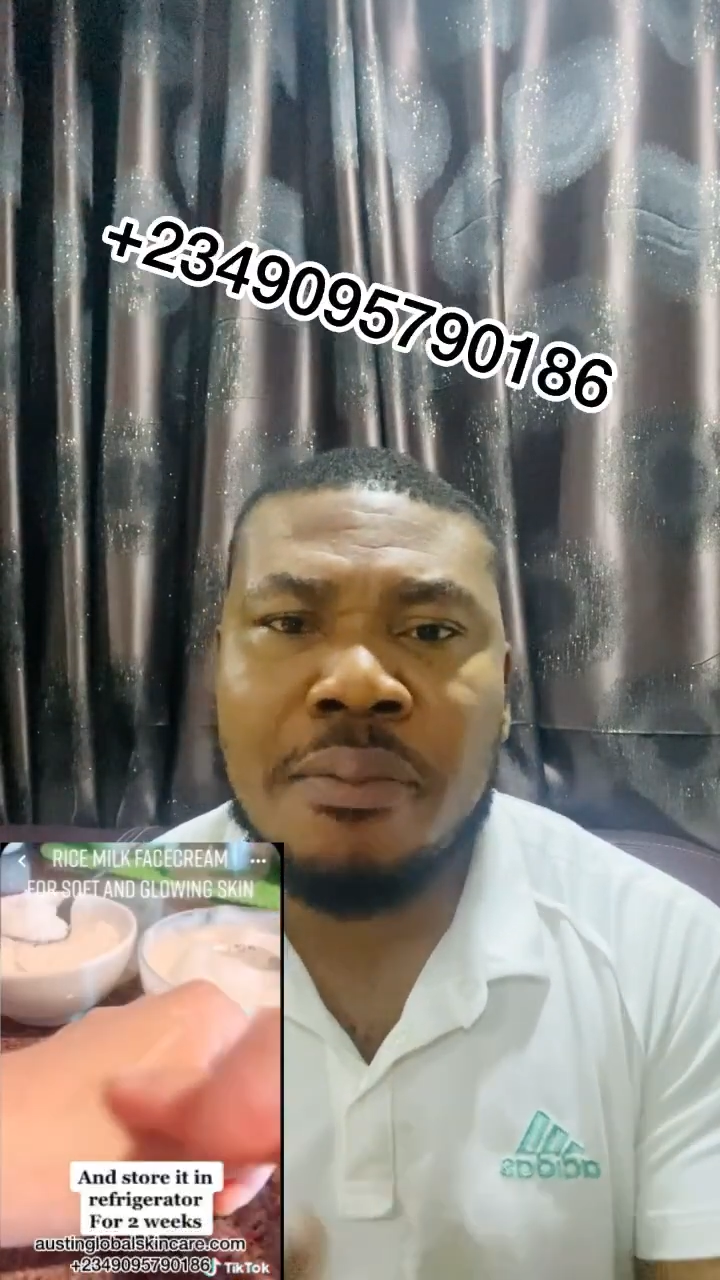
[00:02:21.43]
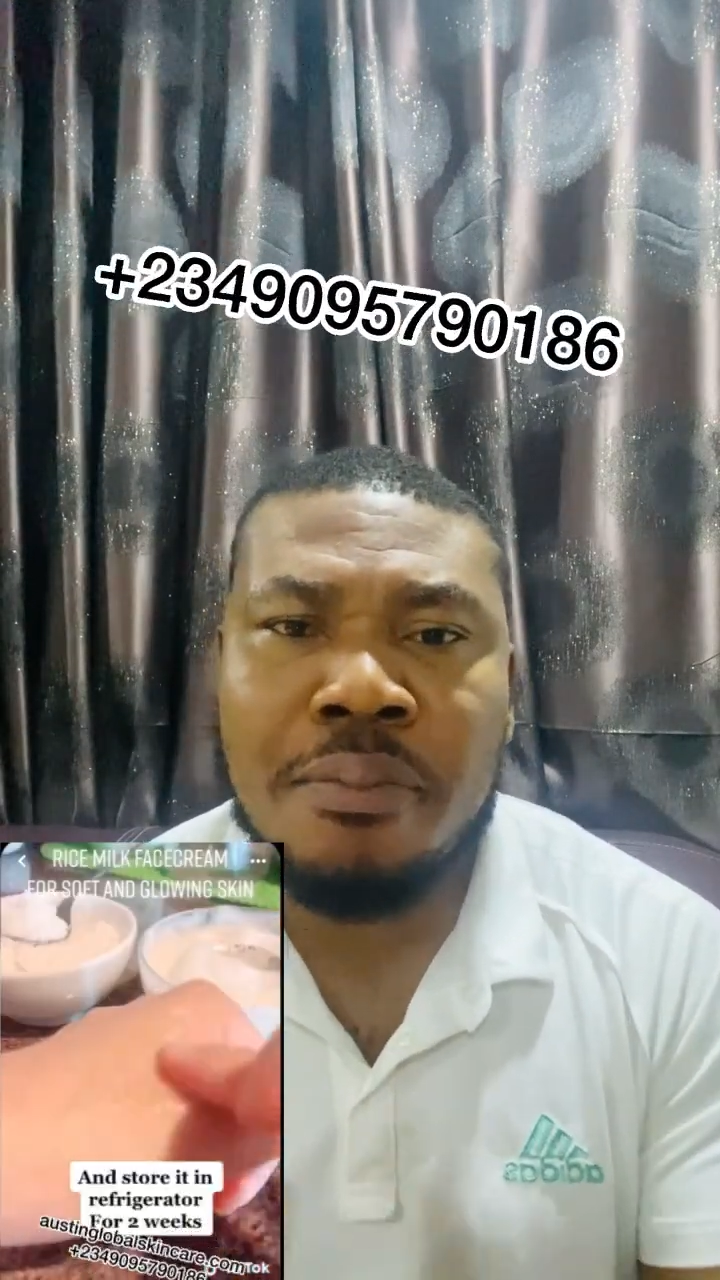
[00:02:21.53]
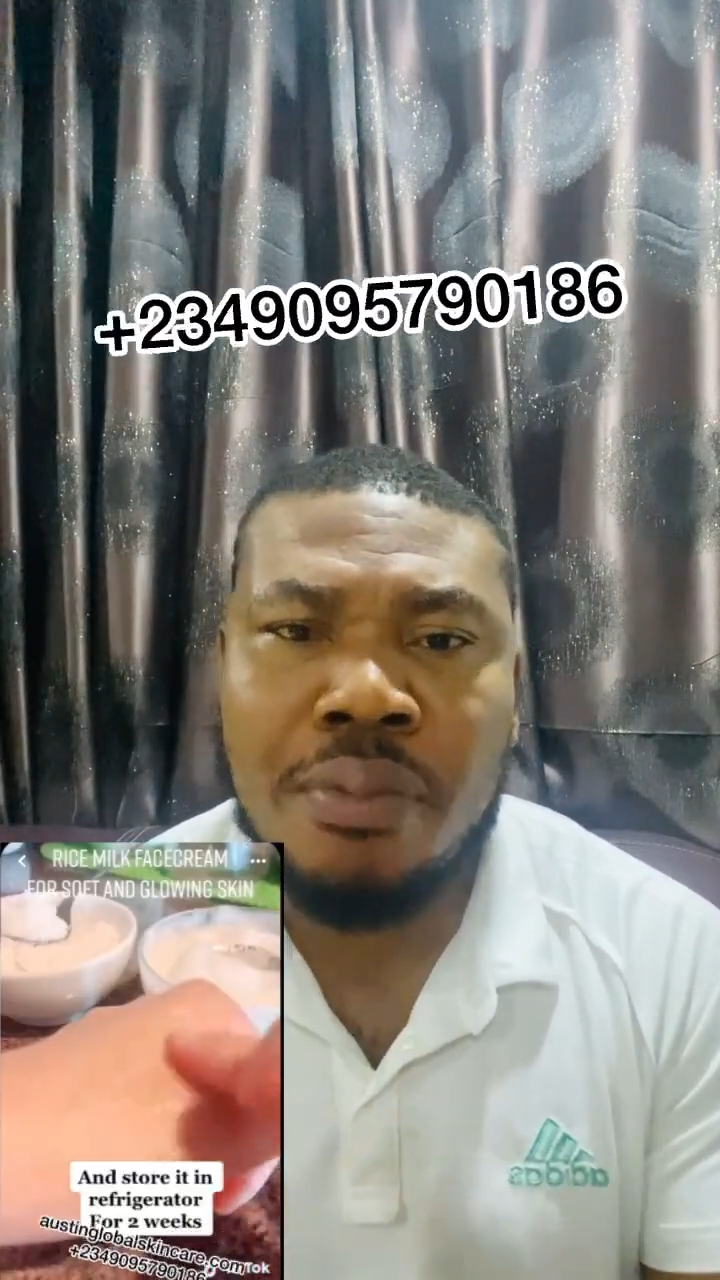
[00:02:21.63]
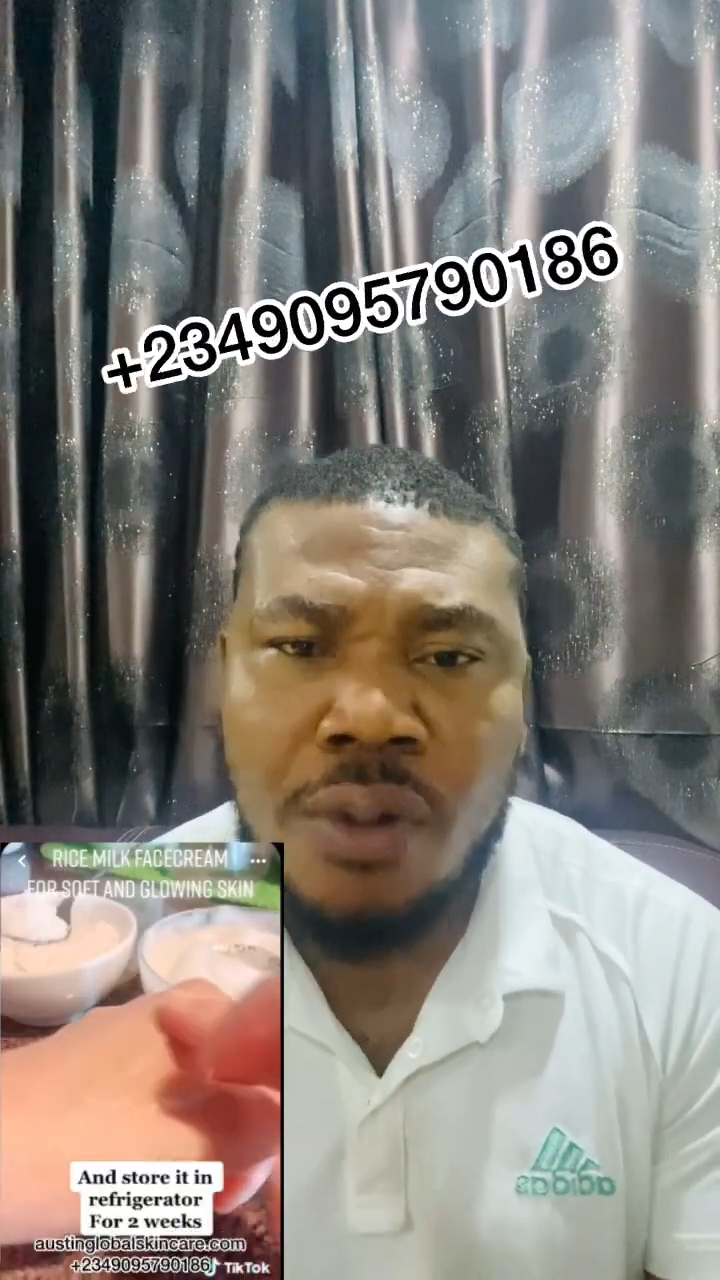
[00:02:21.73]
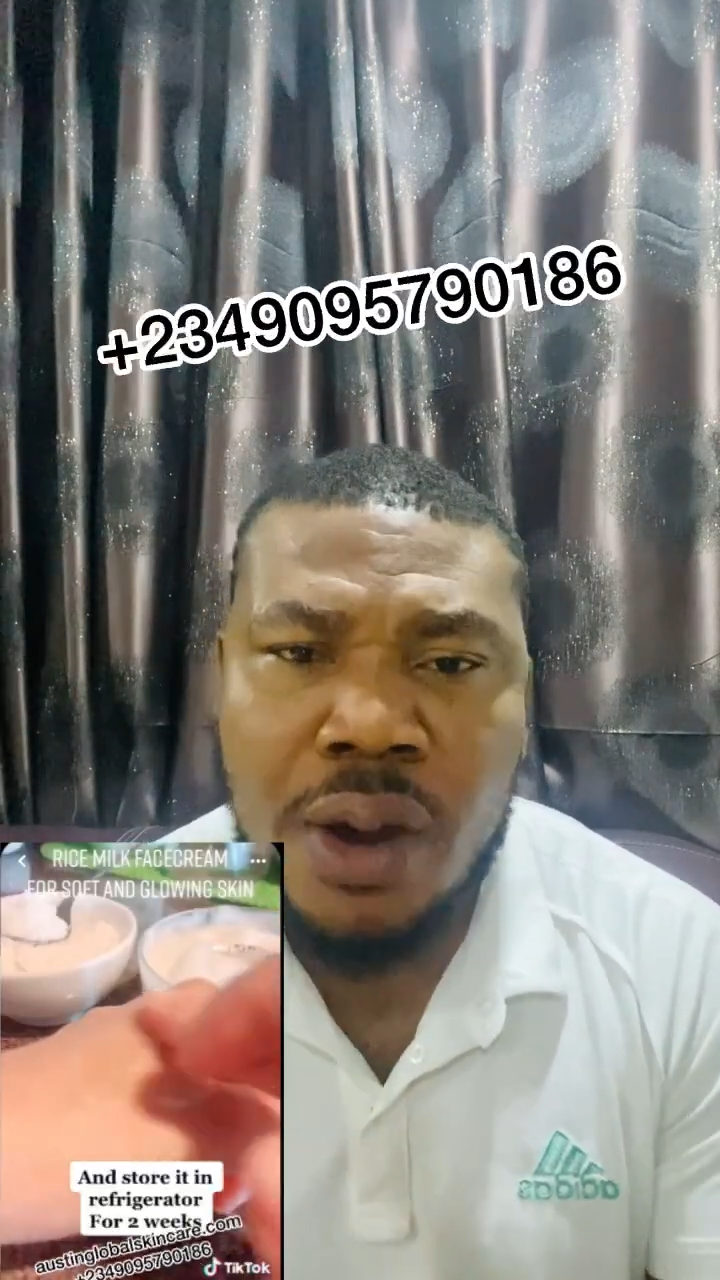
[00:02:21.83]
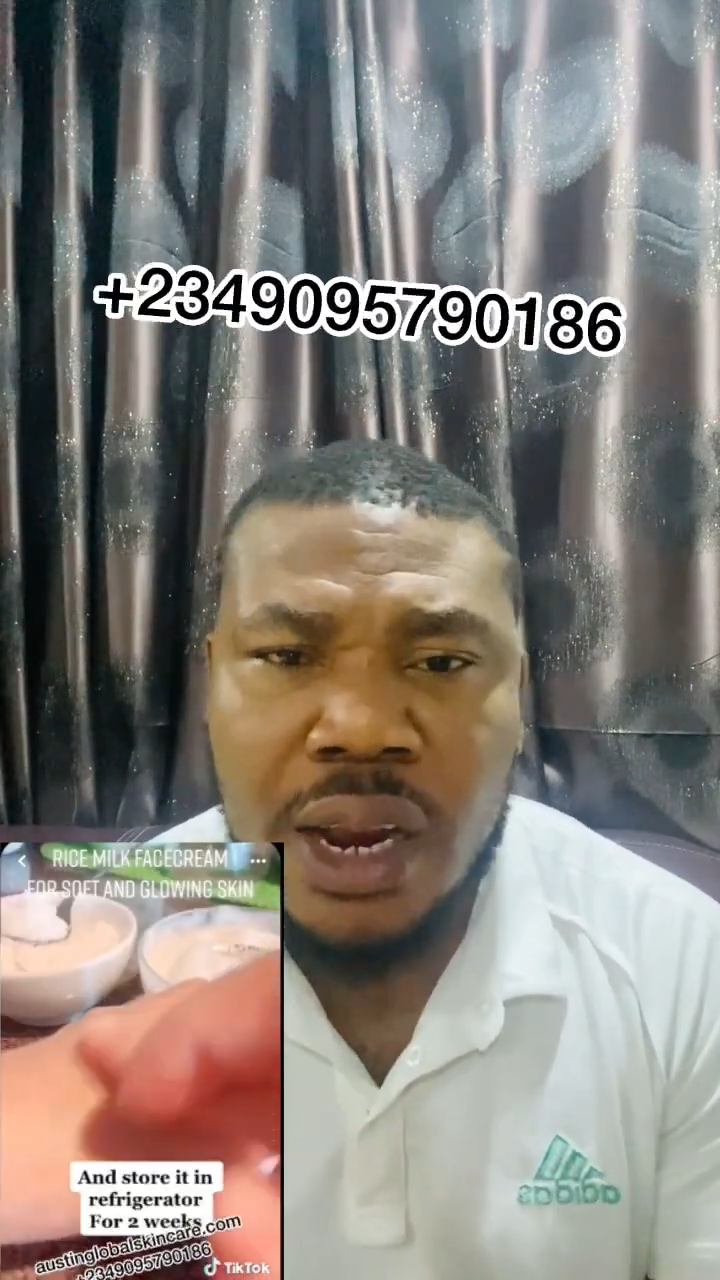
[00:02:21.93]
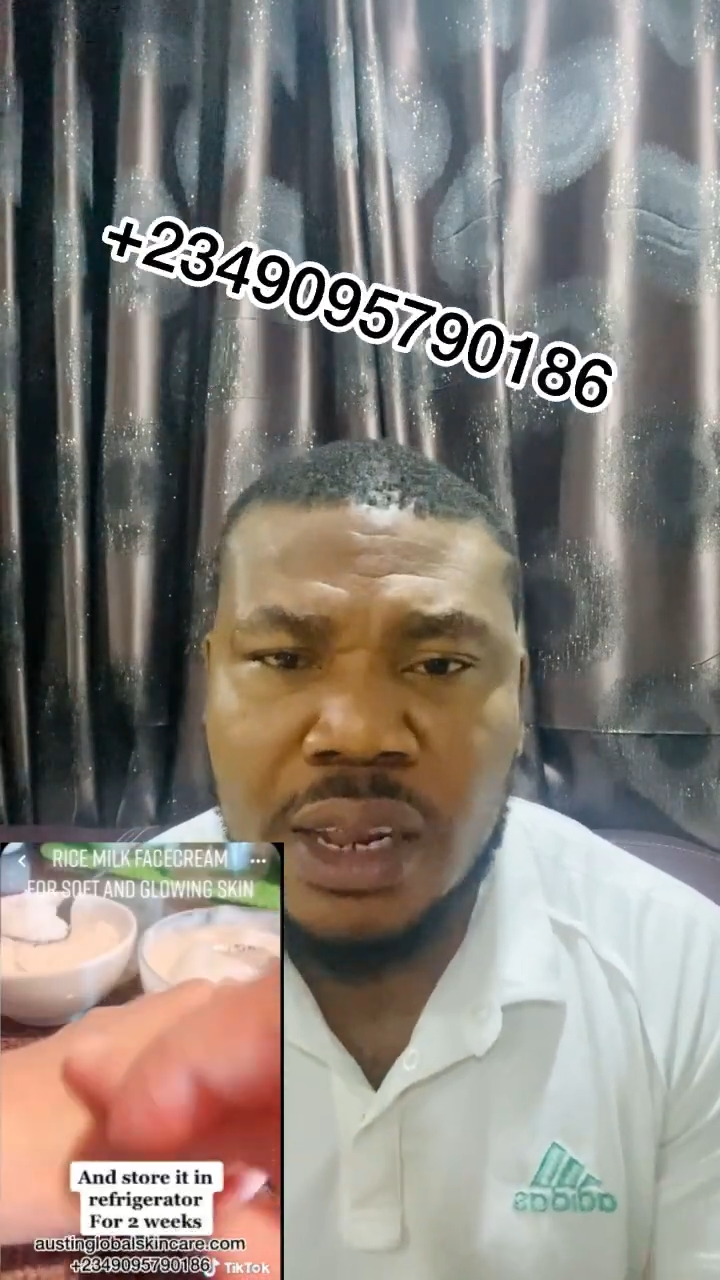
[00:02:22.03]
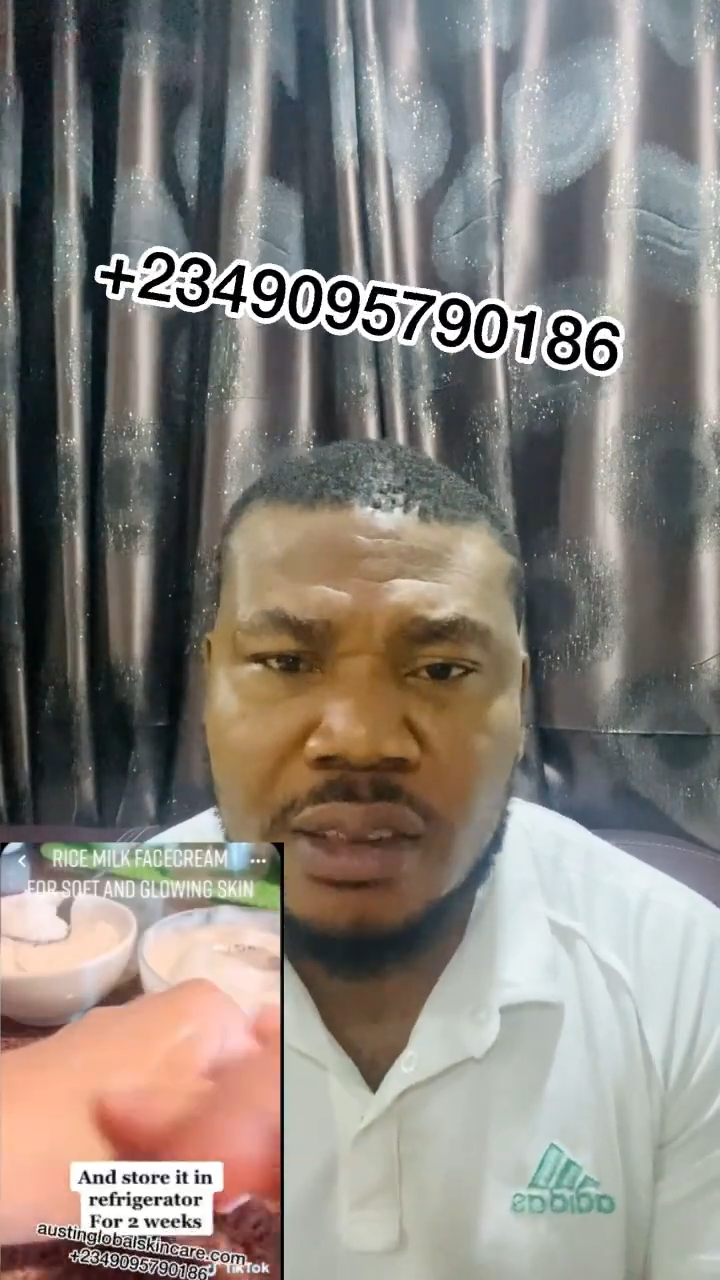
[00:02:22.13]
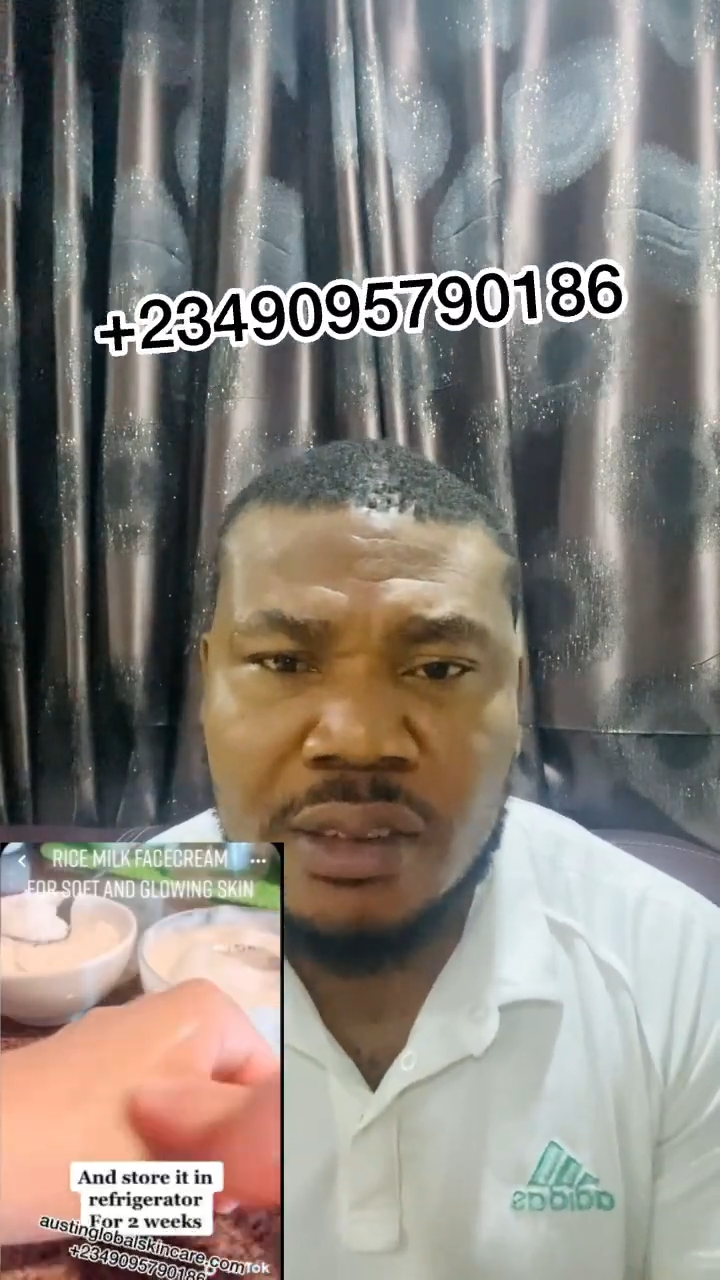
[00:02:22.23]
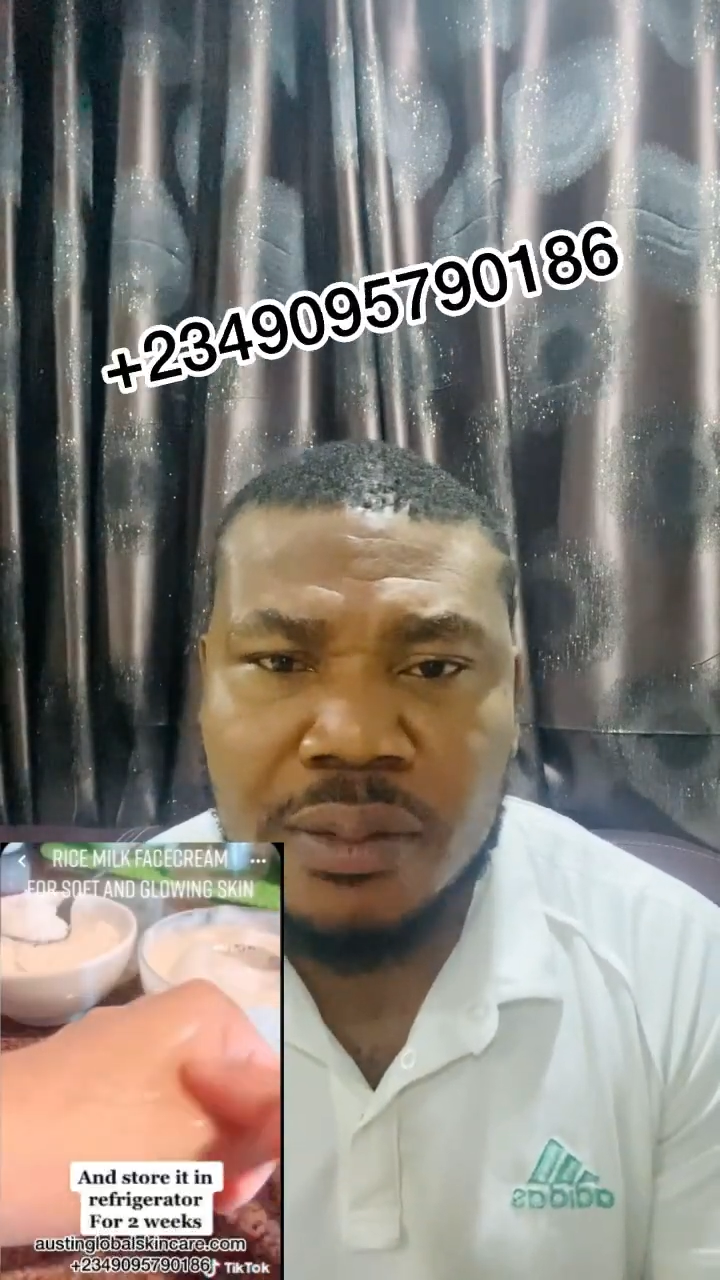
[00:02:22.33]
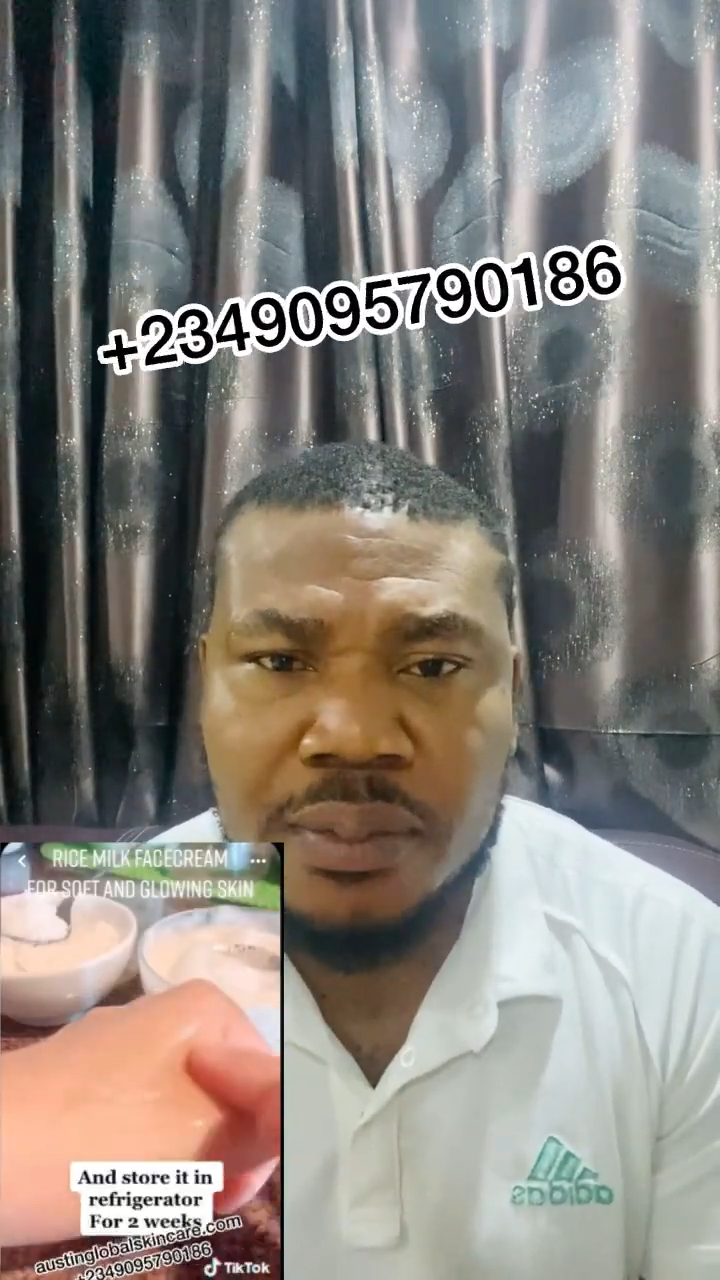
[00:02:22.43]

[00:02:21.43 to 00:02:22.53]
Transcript: boil it.